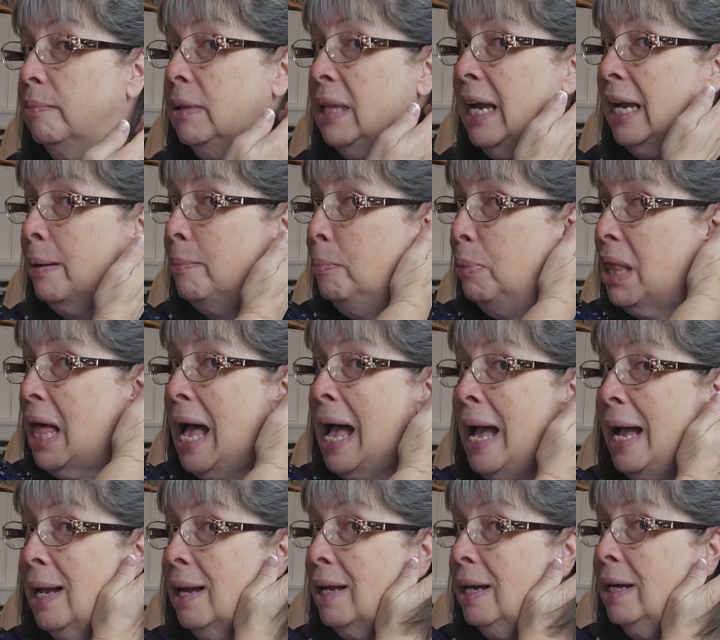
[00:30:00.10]
like
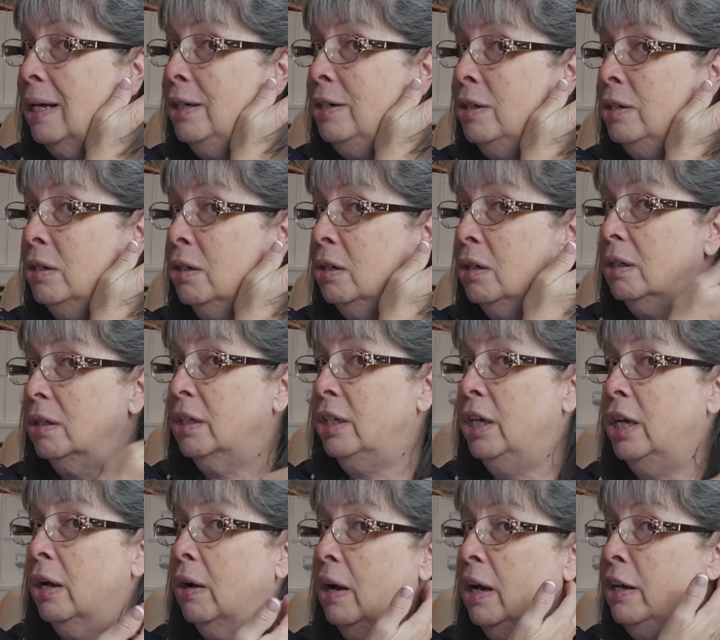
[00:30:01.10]
black under,
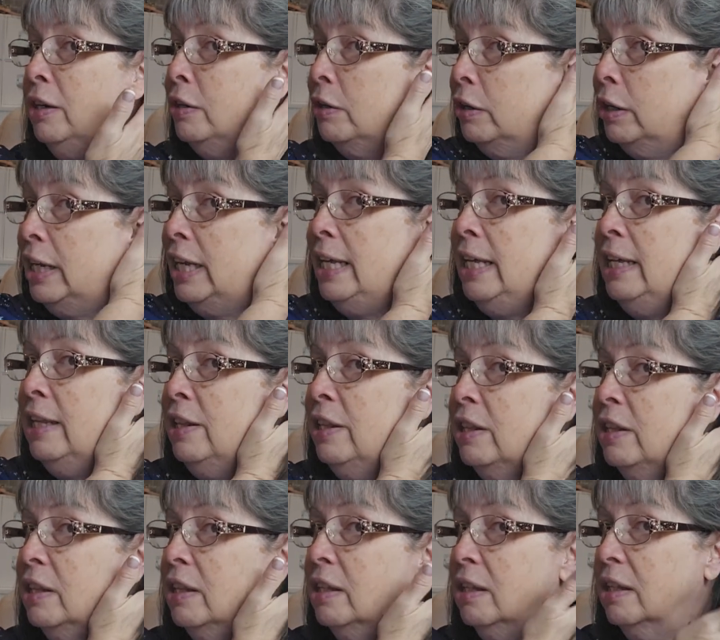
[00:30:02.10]
you know,
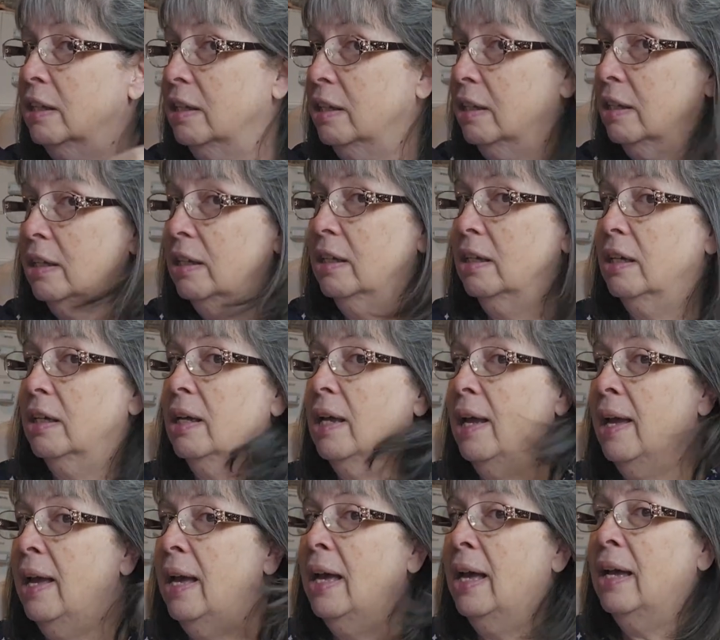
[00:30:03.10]
underneath.
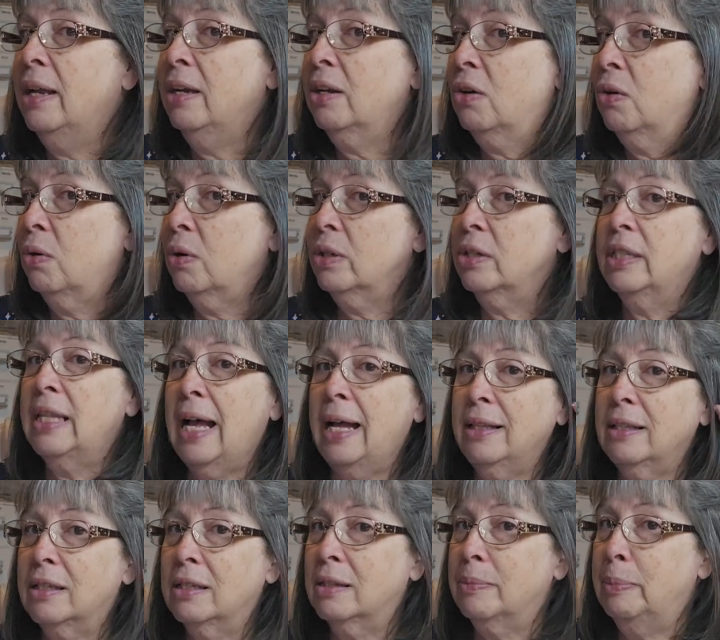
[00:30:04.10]
And of course,
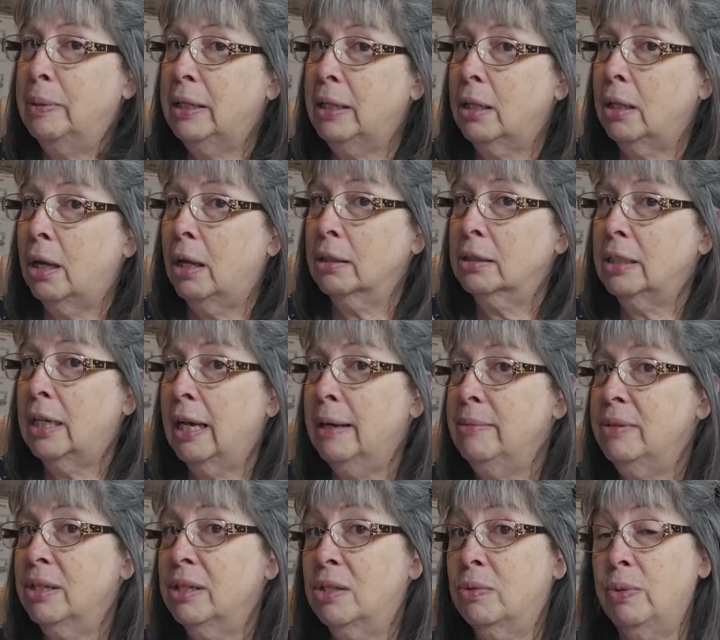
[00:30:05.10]
that's been a long
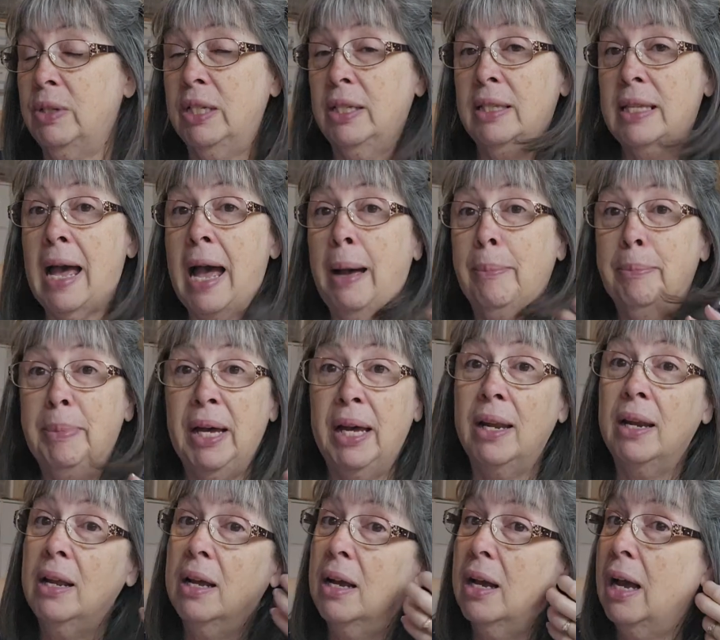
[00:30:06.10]
time since we did that,
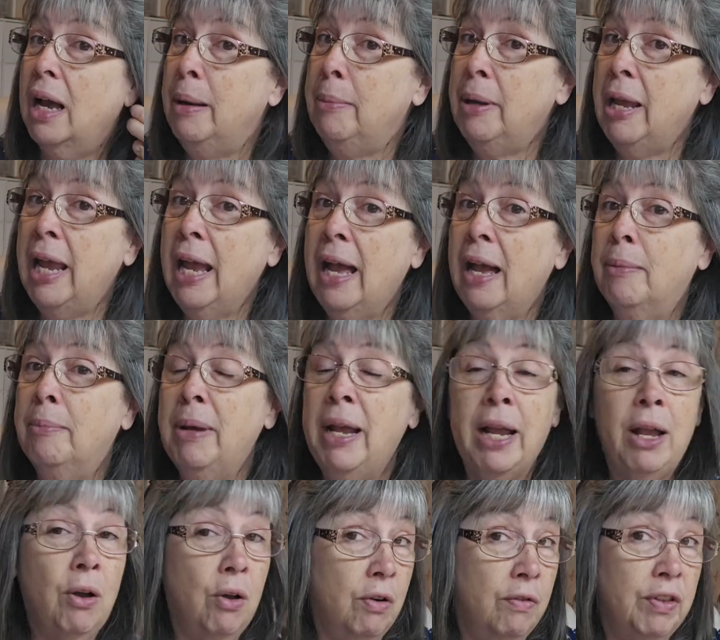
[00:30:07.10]
but I may, ha
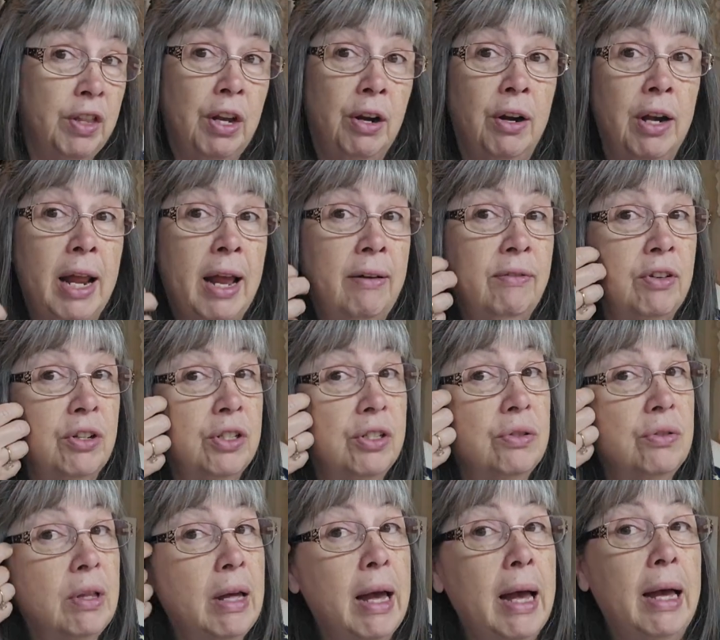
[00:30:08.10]
may go over there and have her
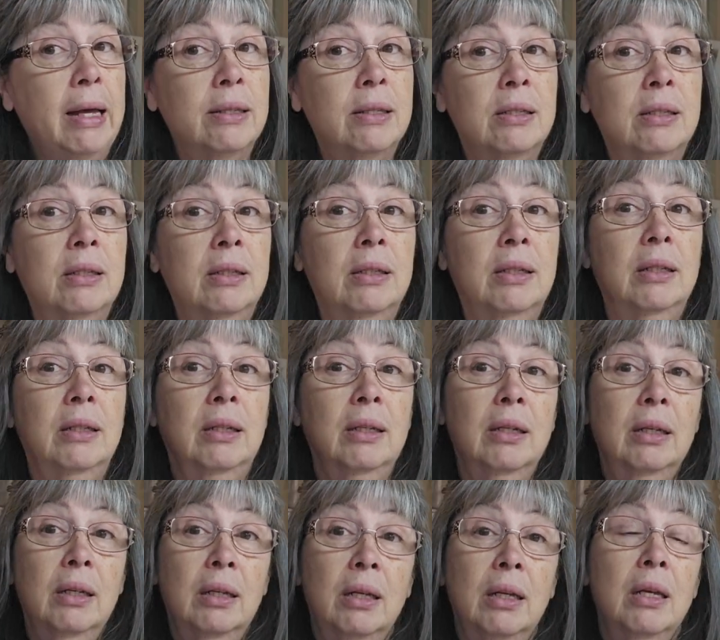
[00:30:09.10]
do that.
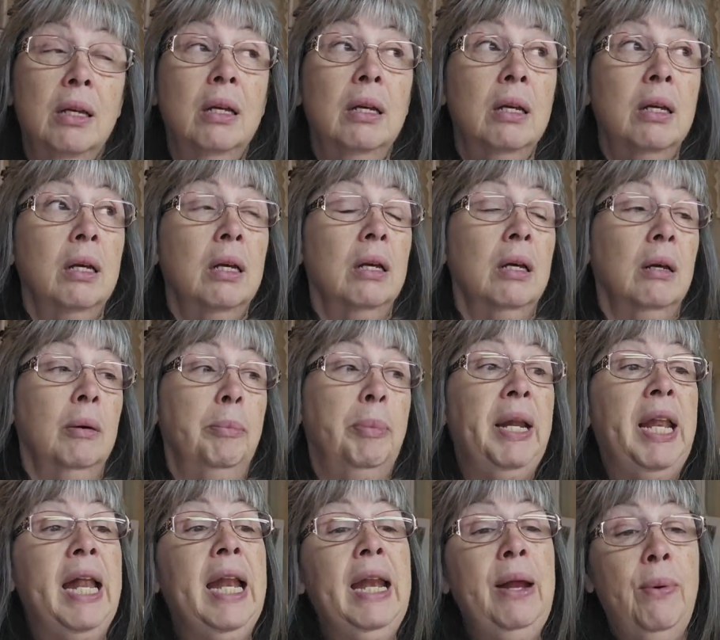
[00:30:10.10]

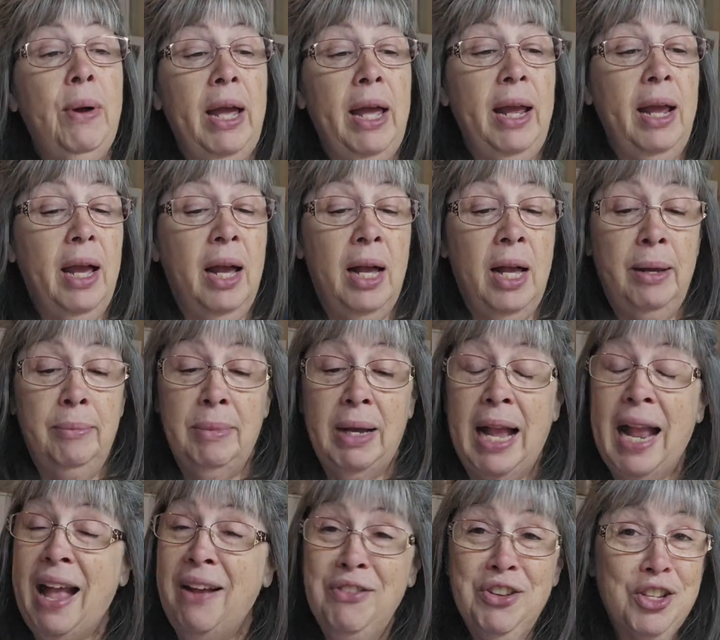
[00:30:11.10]
But anyway, um,
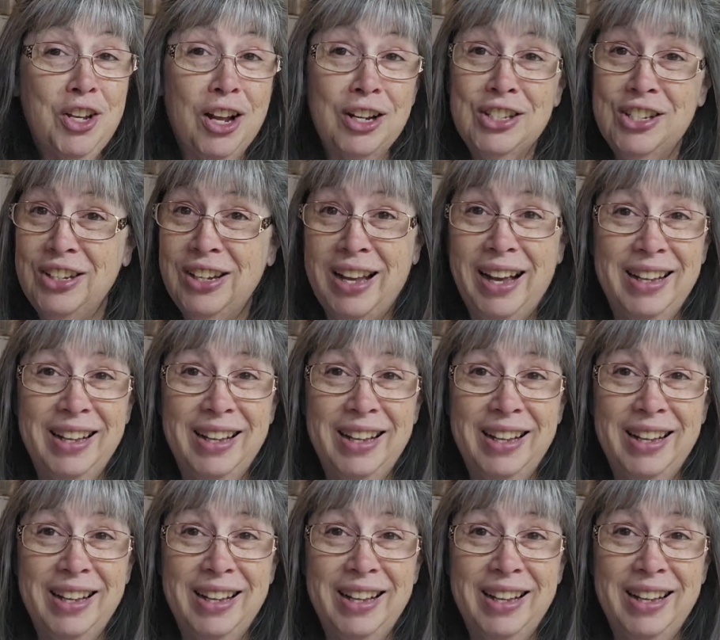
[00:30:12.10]
I haven't talked to you